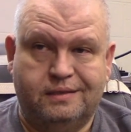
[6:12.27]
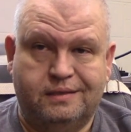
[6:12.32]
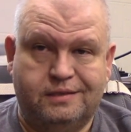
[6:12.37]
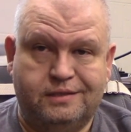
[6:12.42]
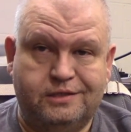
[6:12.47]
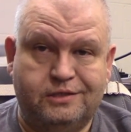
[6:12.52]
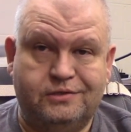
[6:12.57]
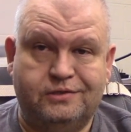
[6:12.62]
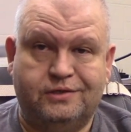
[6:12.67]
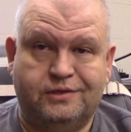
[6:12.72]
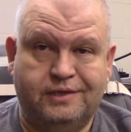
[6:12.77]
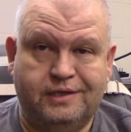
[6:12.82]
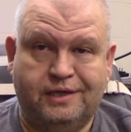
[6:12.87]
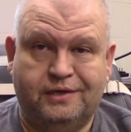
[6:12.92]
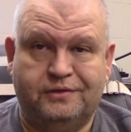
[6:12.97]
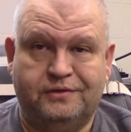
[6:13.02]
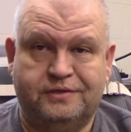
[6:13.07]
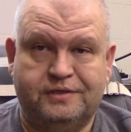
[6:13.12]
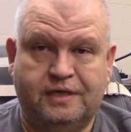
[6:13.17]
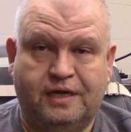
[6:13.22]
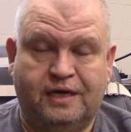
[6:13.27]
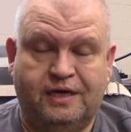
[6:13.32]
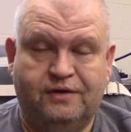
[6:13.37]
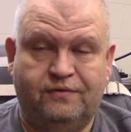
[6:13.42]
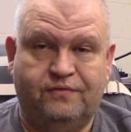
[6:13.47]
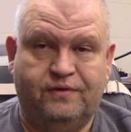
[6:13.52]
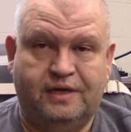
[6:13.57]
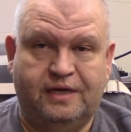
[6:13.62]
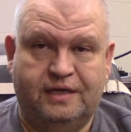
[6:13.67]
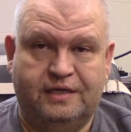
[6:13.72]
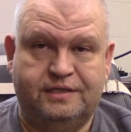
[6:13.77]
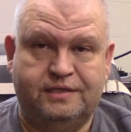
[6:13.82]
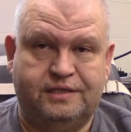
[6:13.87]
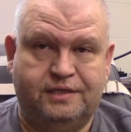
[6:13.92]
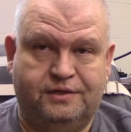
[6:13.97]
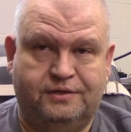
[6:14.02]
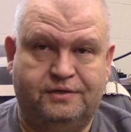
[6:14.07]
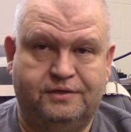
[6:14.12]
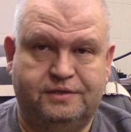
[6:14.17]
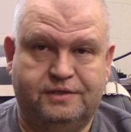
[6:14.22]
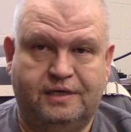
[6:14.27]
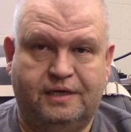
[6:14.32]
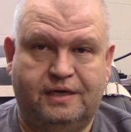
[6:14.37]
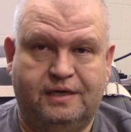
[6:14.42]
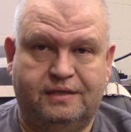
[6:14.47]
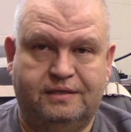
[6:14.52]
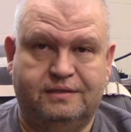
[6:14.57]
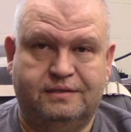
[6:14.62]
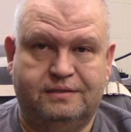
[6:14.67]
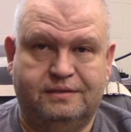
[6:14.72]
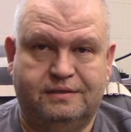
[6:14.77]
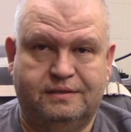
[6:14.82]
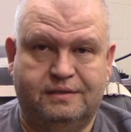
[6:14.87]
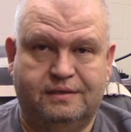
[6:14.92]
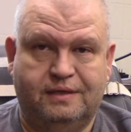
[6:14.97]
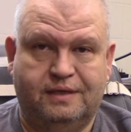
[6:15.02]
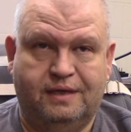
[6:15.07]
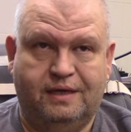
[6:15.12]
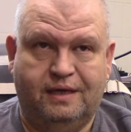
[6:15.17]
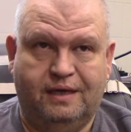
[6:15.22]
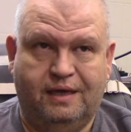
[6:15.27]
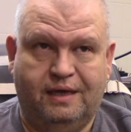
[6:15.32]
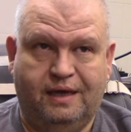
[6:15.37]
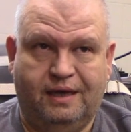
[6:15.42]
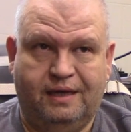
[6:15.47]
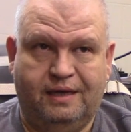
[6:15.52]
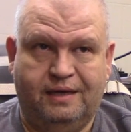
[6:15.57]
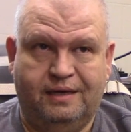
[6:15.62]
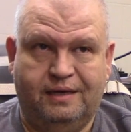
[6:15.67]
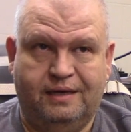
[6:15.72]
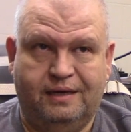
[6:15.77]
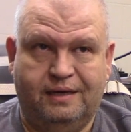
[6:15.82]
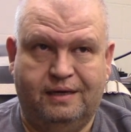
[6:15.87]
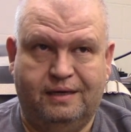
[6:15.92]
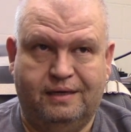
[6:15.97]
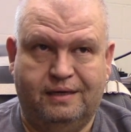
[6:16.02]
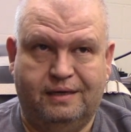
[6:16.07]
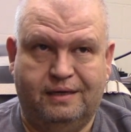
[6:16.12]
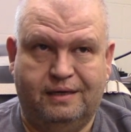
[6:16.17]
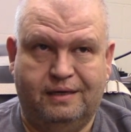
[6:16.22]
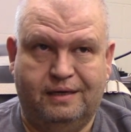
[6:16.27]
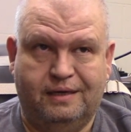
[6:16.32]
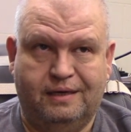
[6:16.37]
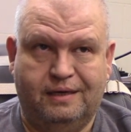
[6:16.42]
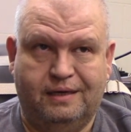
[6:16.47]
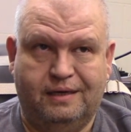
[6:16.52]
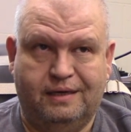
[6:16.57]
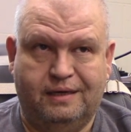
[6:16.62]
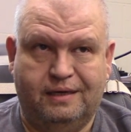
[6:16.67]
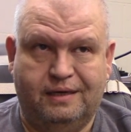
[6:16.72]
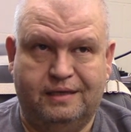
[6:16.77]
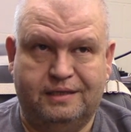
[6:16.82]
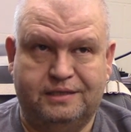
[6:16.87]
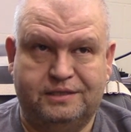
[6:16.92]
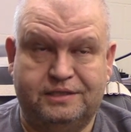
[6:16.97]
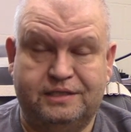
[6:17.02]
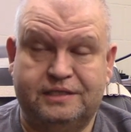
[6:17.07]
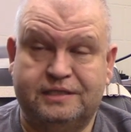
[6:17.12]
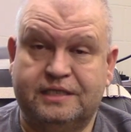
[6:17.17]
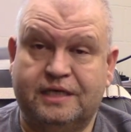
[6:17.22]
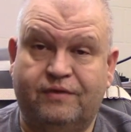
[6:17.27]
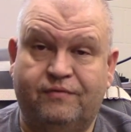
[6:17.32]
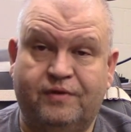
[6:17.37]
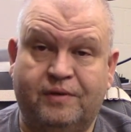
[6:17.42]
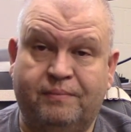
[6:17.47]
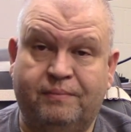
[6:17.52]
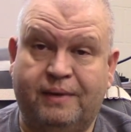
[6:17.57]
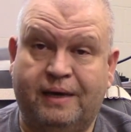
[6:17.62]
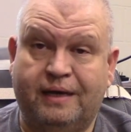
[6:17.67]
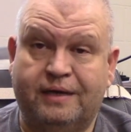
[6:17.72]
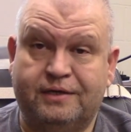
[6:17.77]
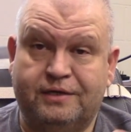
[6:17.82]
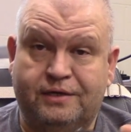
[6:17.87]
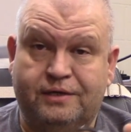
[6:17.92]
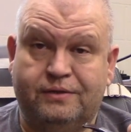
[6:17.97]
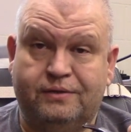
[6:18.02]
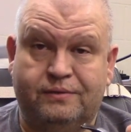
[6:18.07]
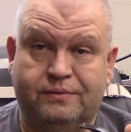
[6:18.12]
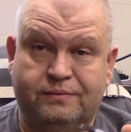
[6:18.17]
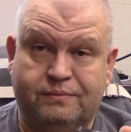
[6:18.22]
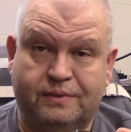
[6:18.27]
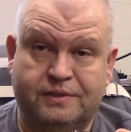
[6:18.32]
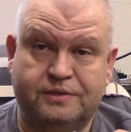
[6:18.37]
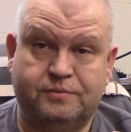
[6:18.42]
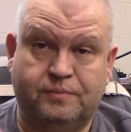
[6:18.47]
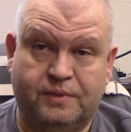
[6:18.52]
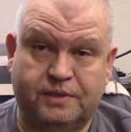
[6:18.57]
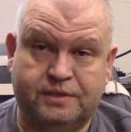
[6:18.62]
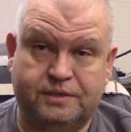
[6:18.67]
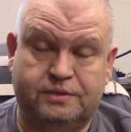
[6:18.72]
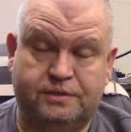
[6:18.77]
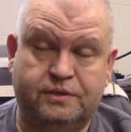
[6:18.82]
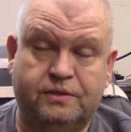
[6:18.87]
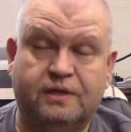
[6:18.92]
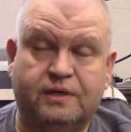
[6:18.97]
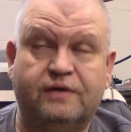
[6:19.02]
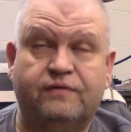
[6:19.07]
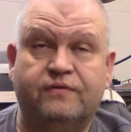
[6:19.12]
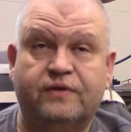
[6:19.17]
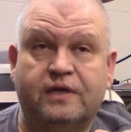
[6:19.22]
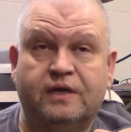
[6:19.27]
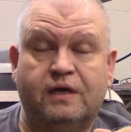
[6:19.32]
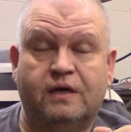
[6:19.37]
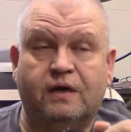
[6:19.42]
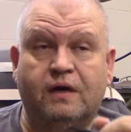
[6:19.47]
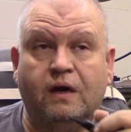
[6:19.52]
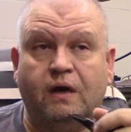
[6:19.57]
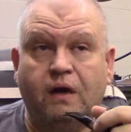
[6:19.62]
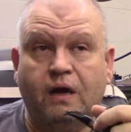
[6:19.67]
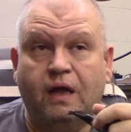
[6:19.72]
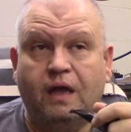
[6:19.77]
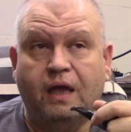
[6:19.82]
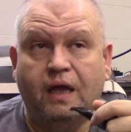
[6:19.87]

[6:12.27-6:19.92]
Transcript: she's on the other side of it and she understands. And she's giving back to you as much as you're giving to her.